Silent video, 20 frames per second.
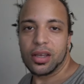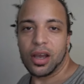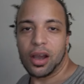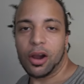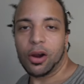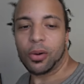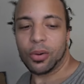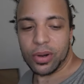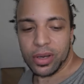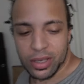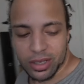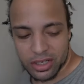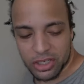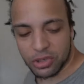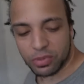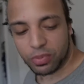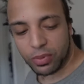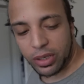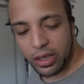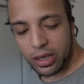I already
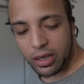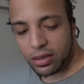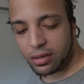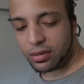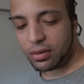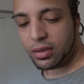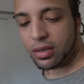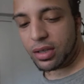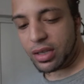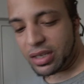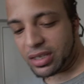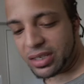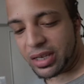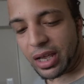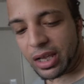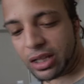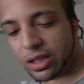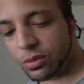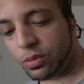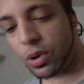explained
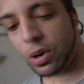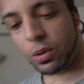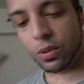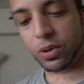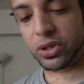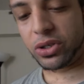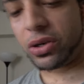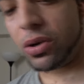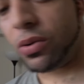exactly what was